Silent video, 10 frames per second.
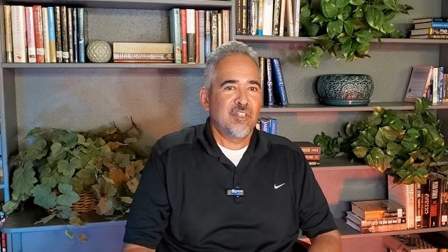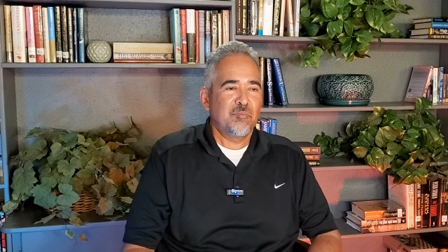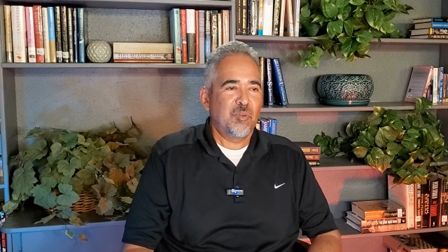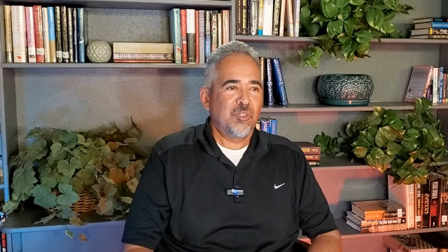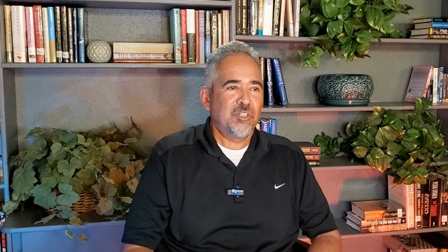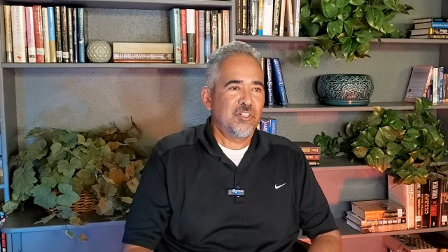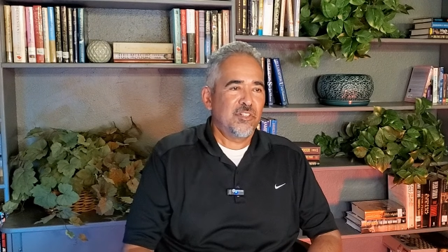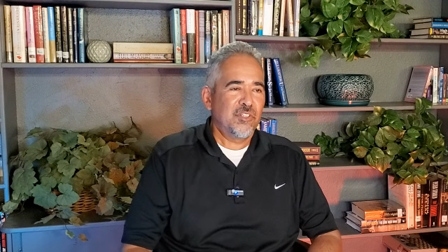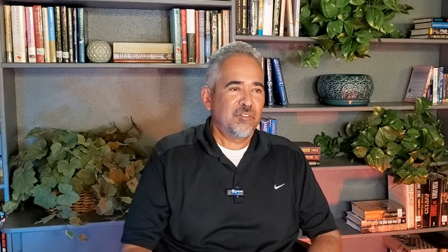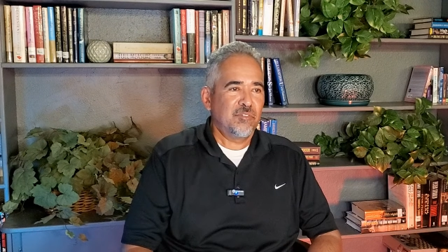but when you're
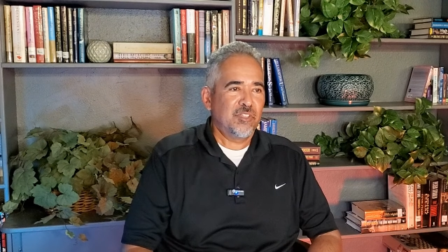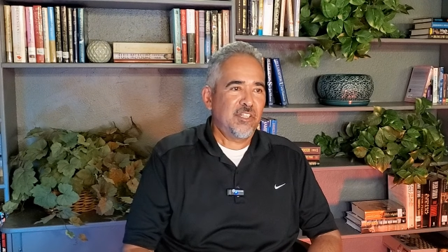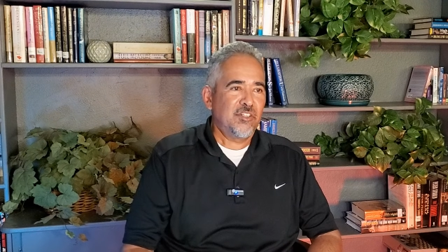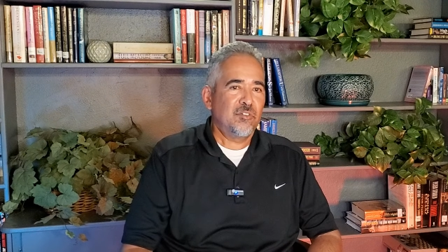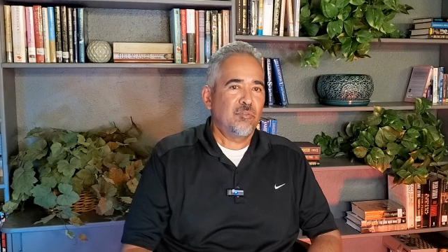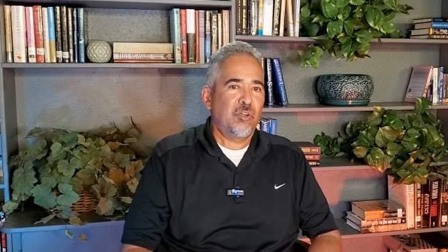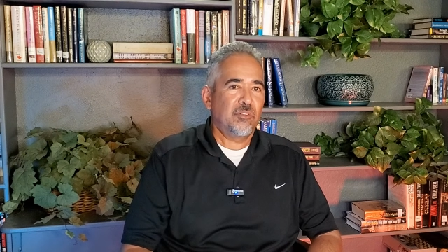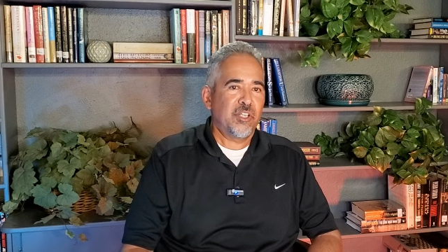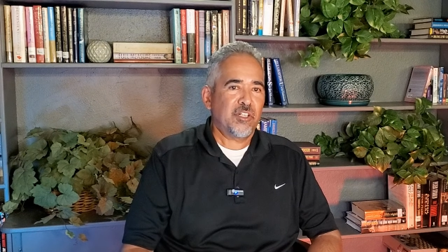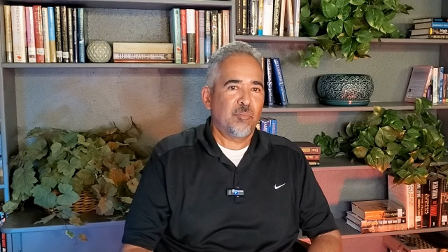doing, when they do
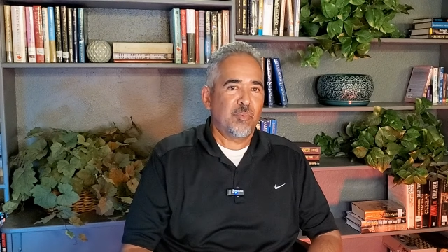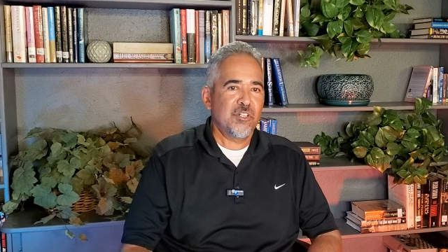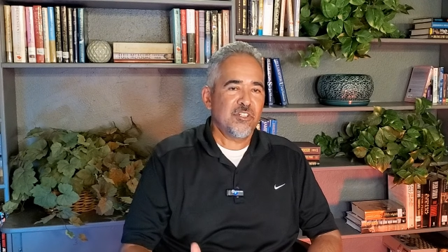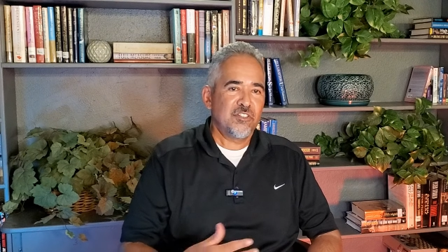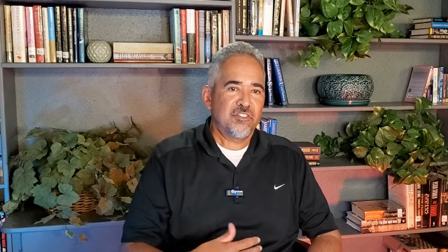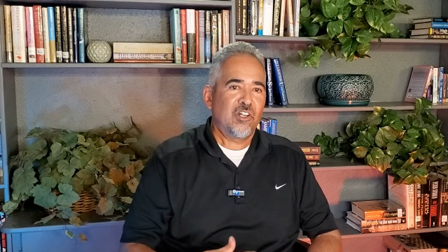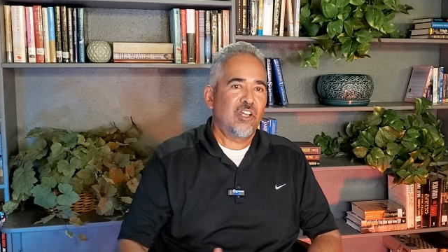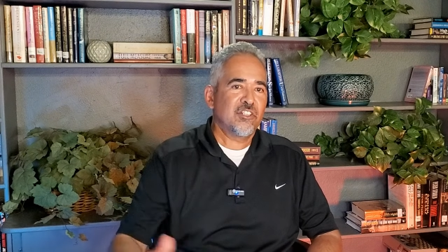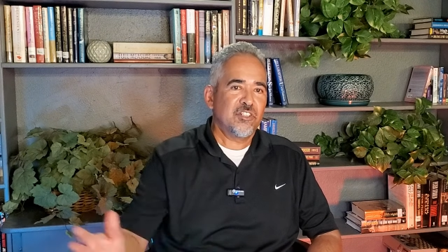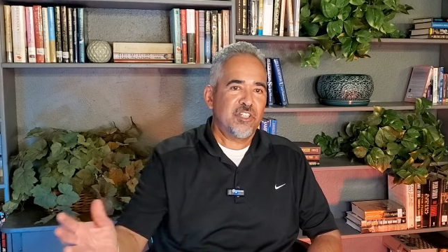well deck operations and they're
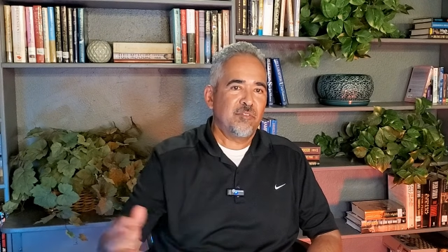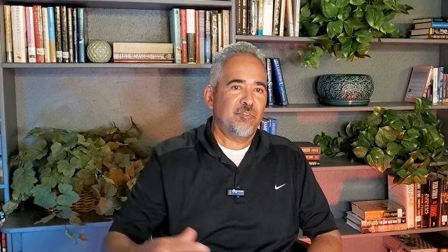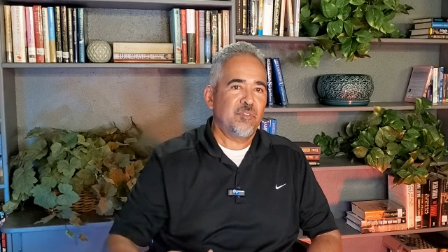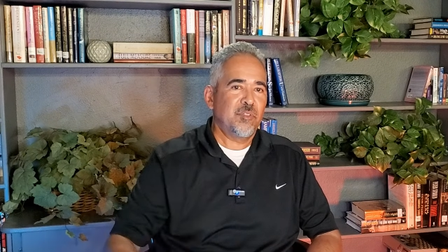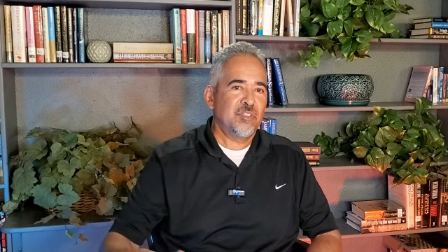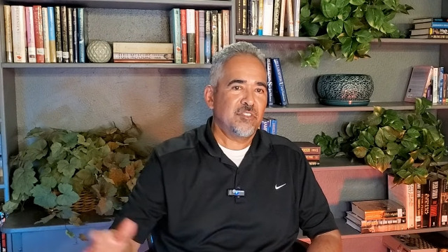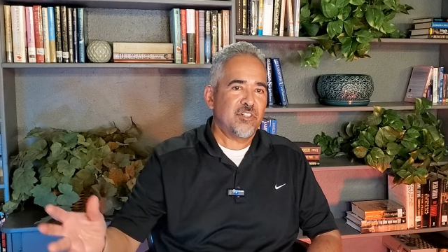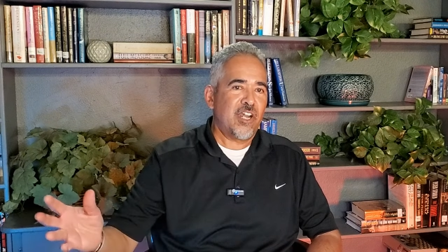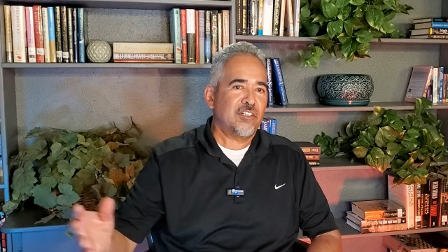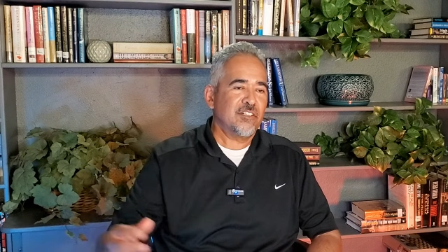launching the amphibious
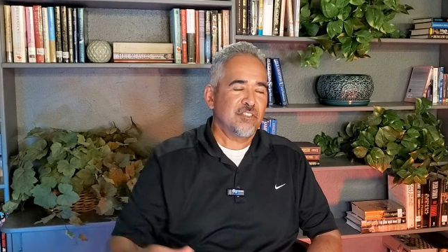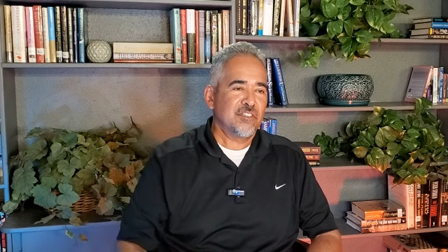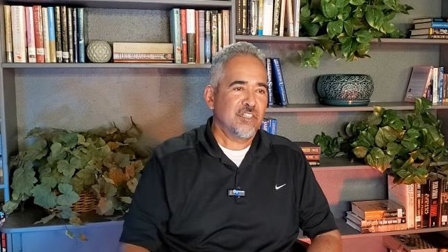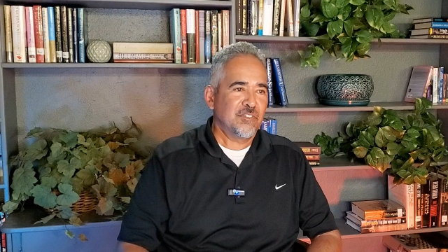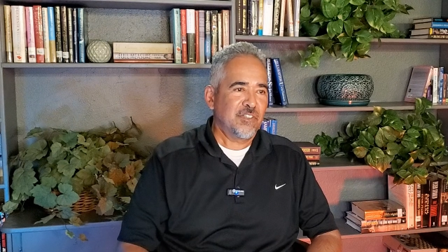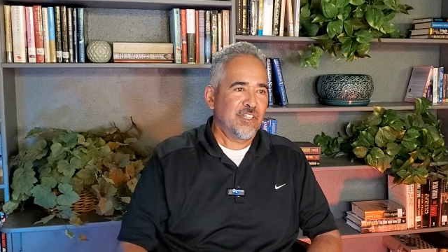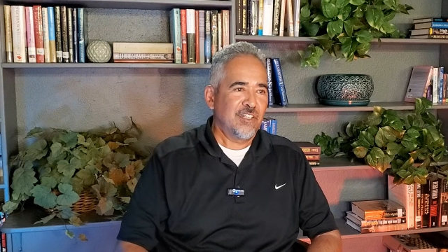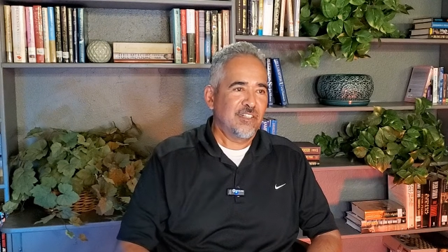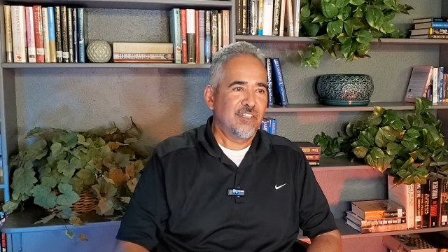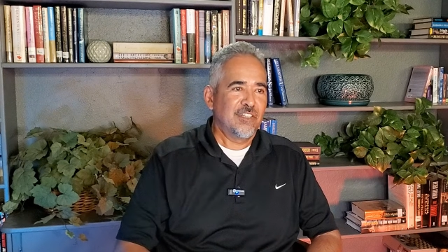tractors and stuff like
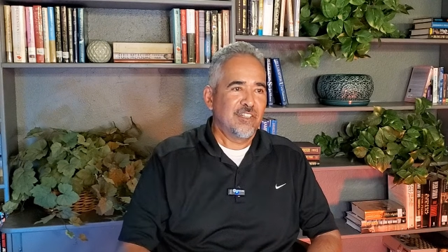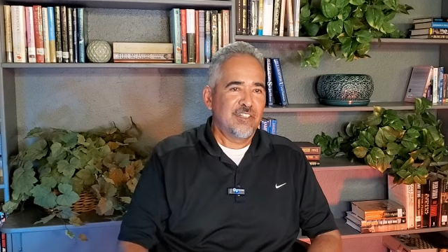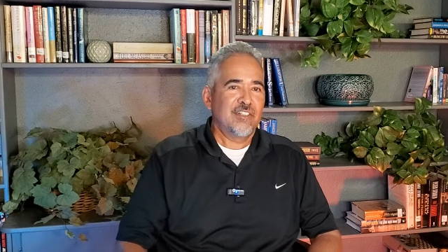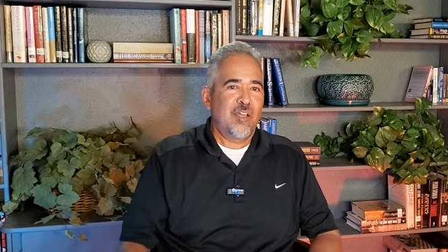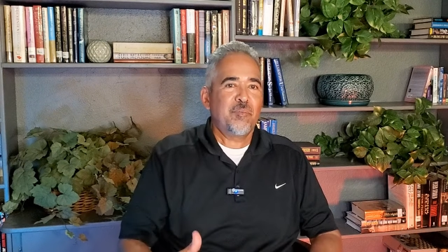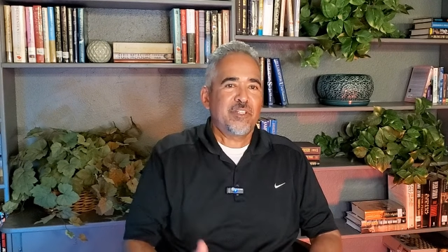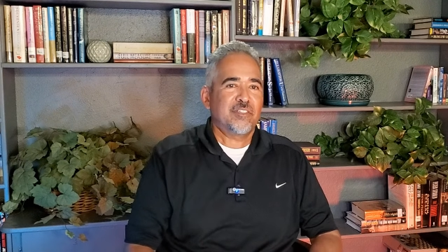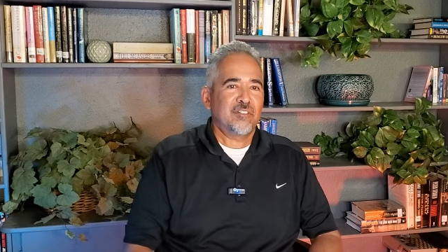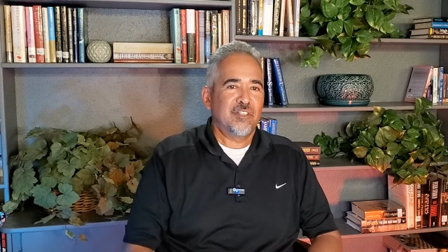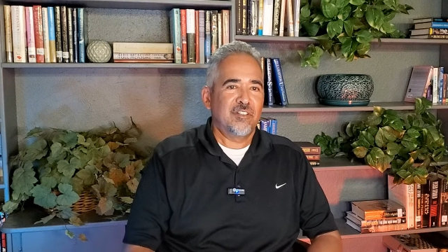that, that
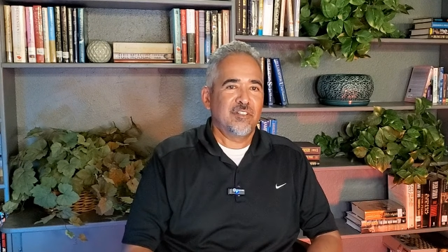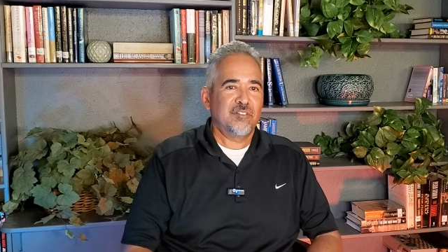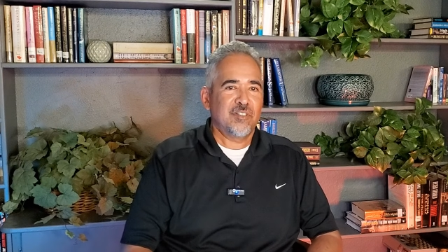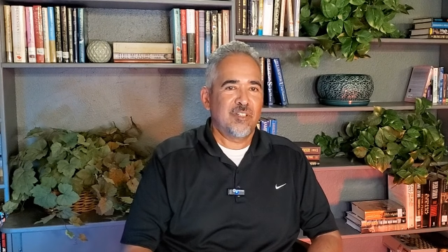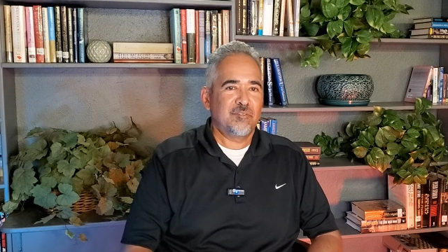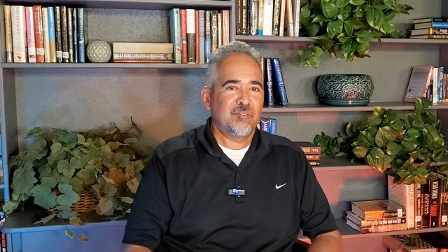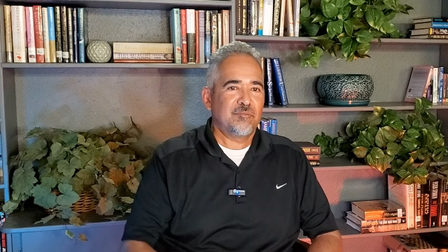makes, you know, that,